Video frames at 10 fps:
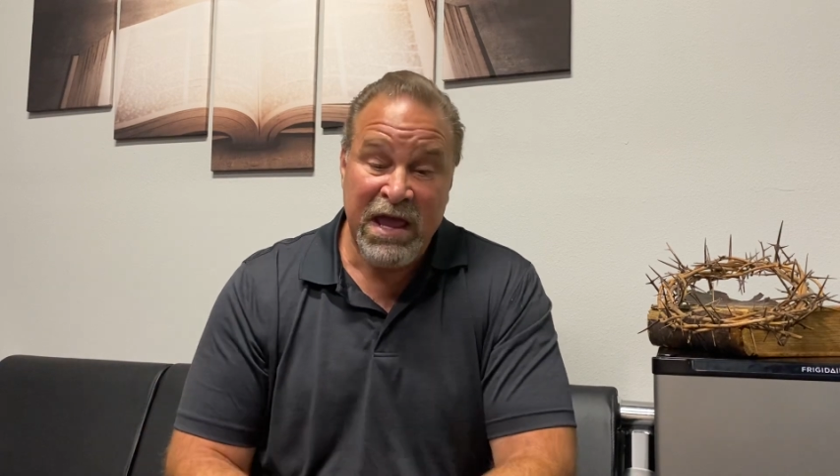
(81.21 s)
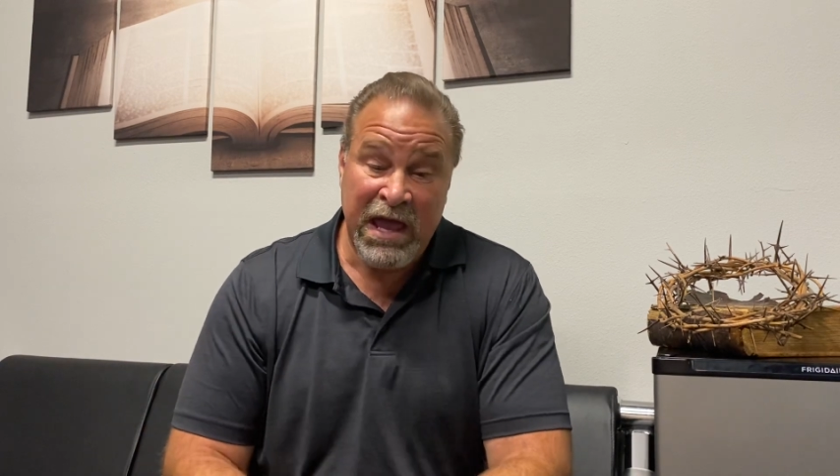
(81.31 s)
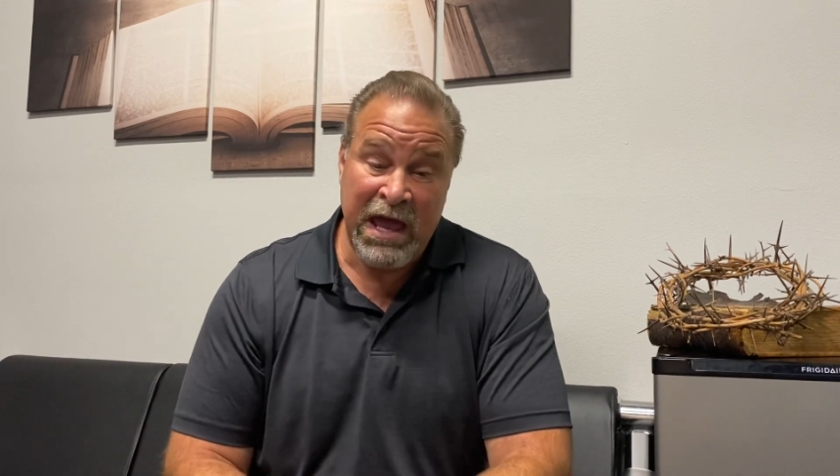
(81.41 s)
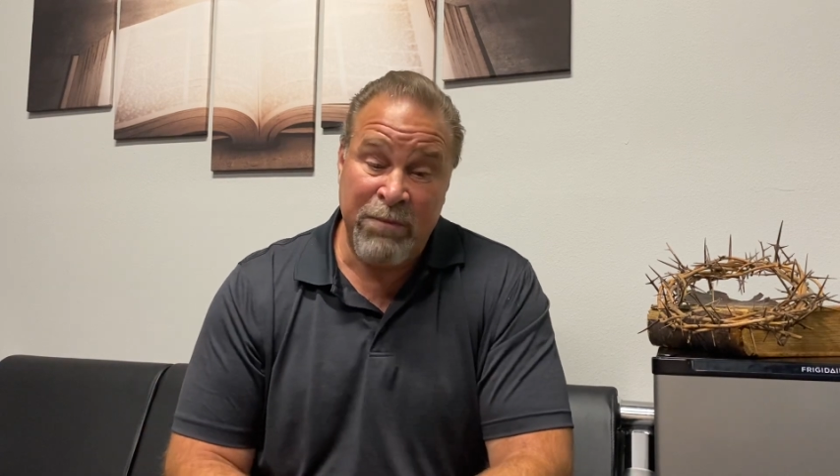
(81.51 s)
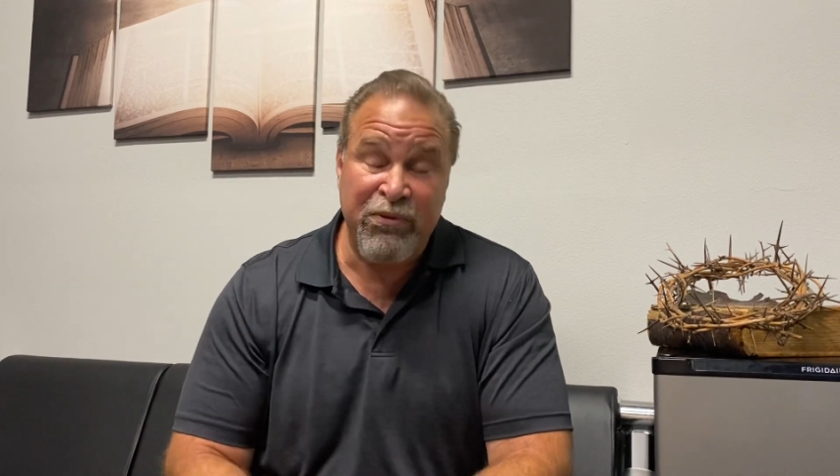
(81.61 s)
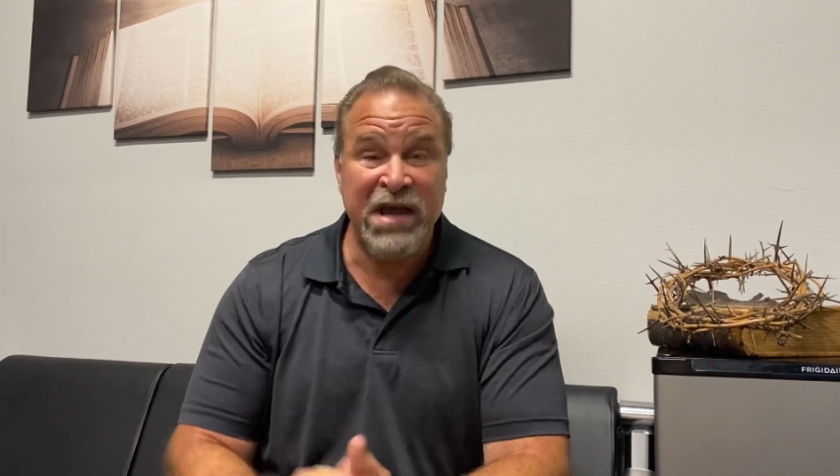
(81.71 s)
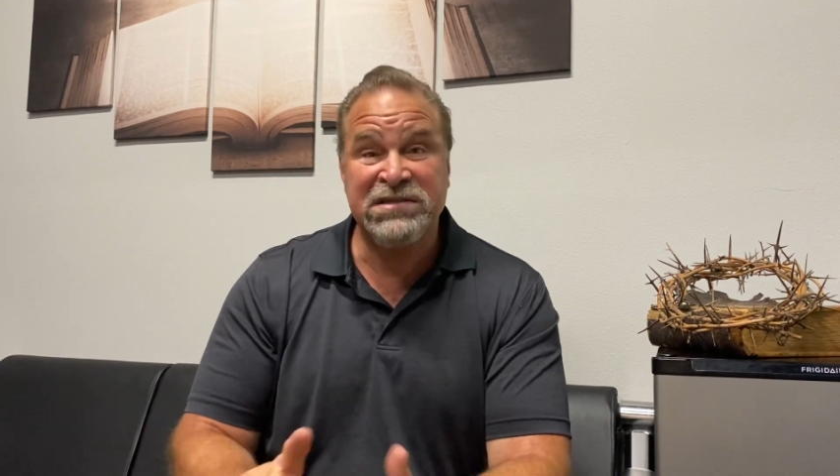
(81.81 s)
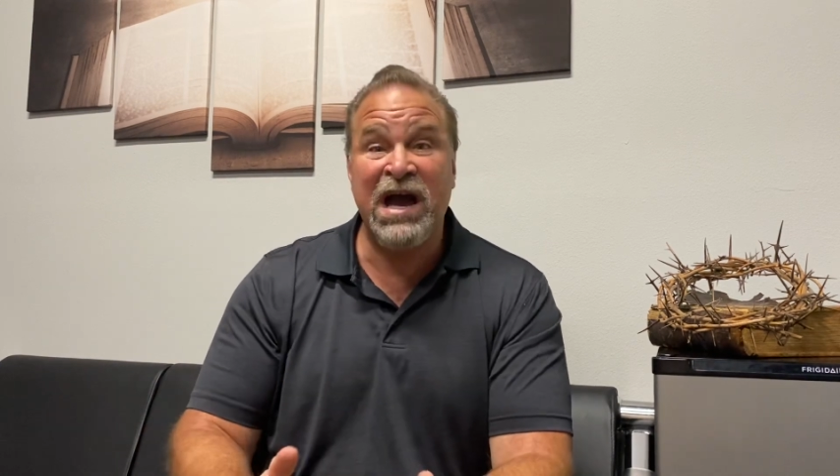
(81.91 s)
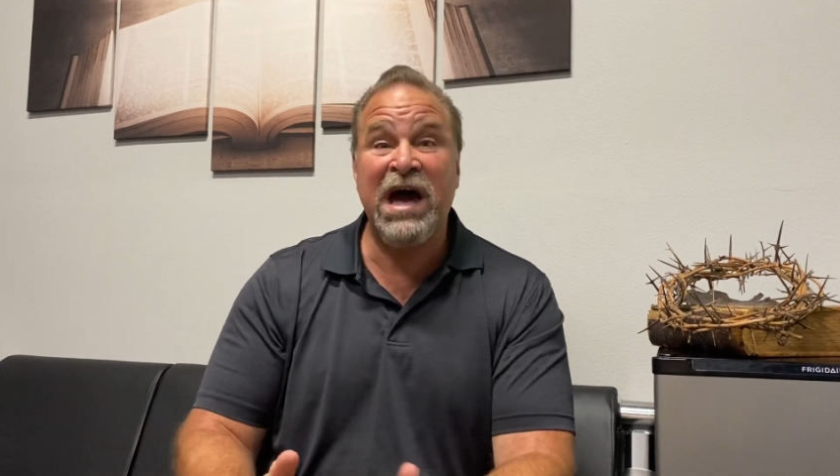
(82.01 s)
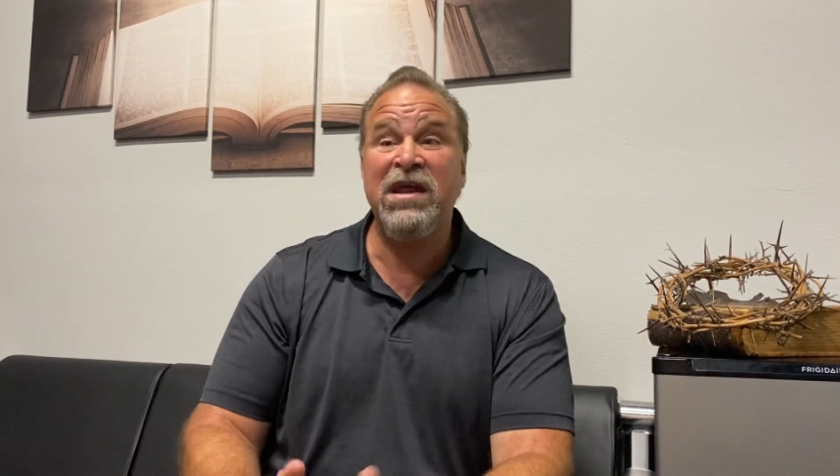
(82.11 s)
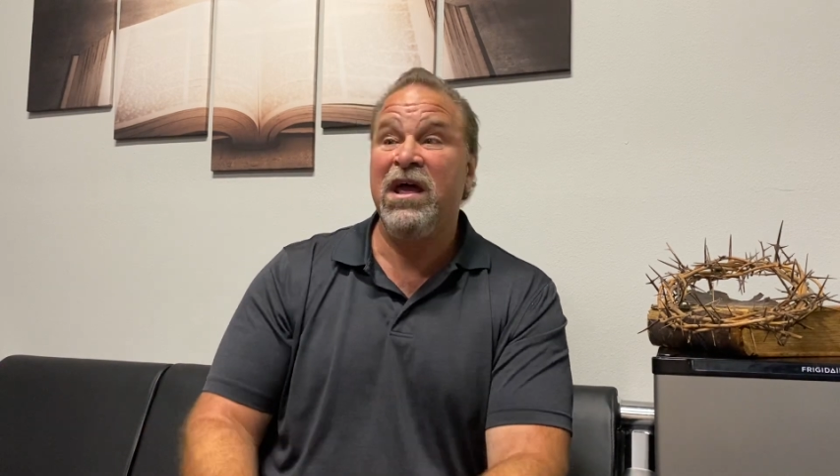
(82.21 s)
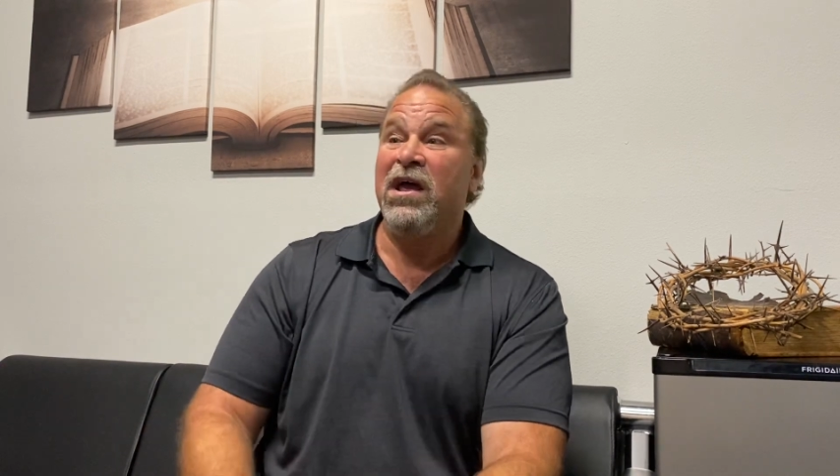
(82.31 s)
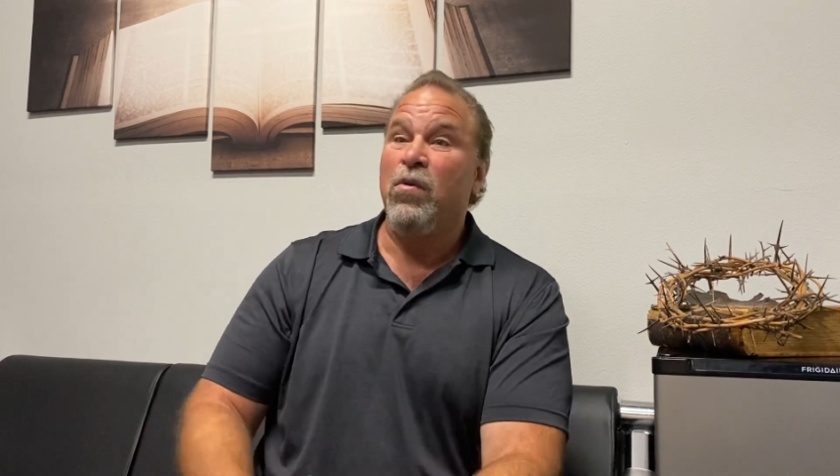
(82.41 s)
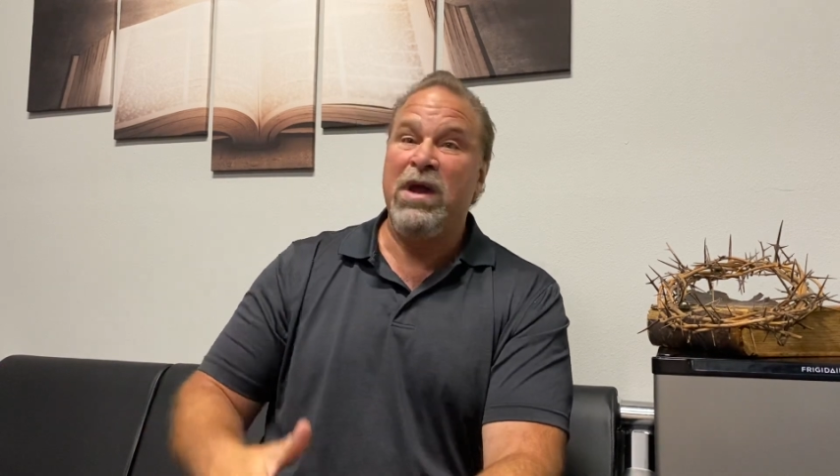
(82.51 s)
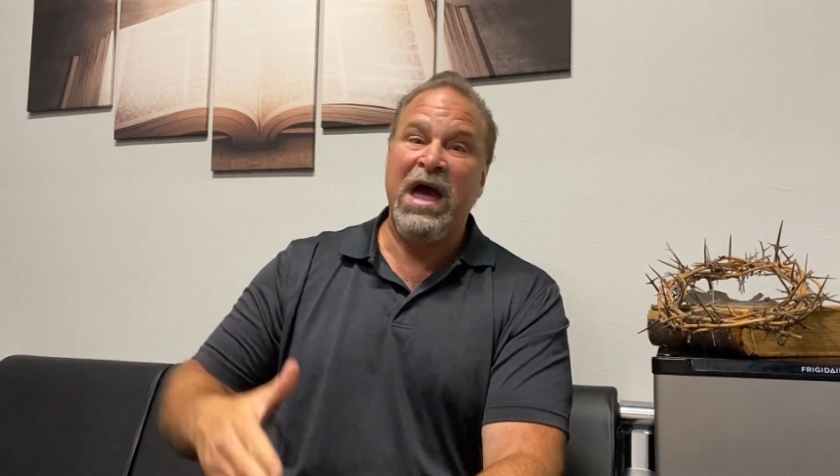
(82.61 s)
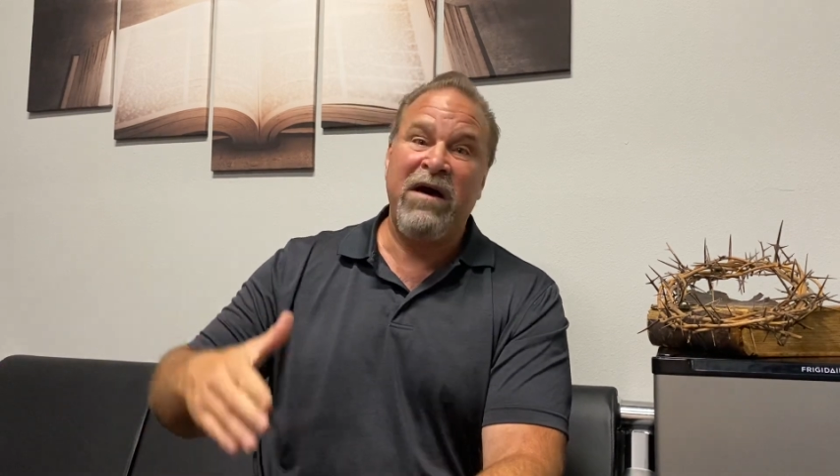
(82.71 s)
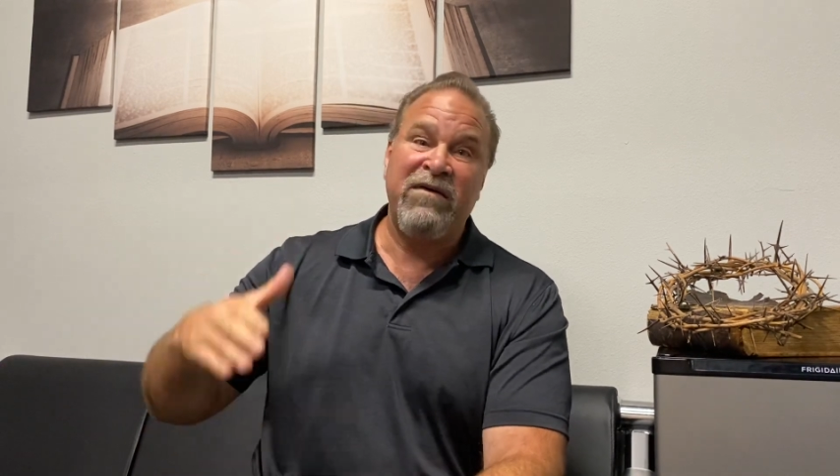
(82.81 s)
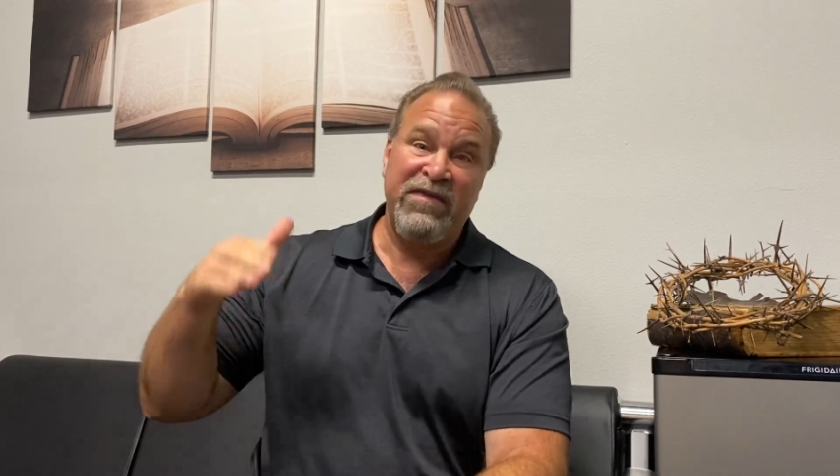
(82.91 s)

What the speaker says: And praise God, we have